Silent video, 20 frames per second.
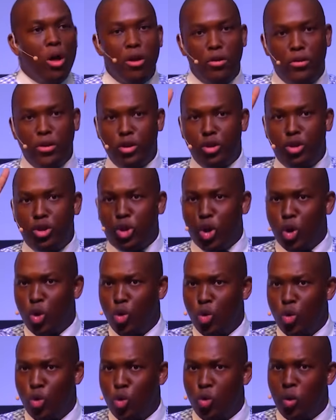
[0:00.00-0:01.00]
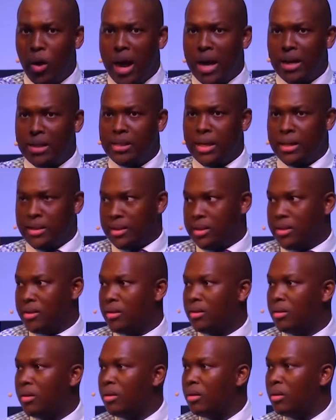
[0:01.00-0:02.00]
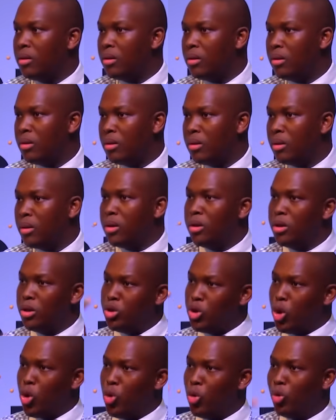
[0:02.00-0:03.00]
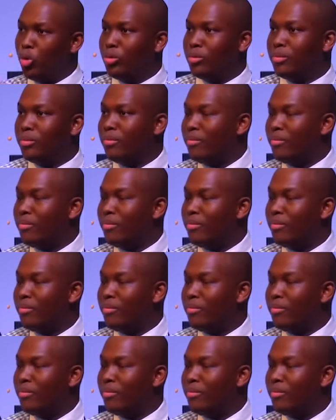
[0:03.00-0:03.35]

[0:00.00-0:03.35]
than 2 exits. 2.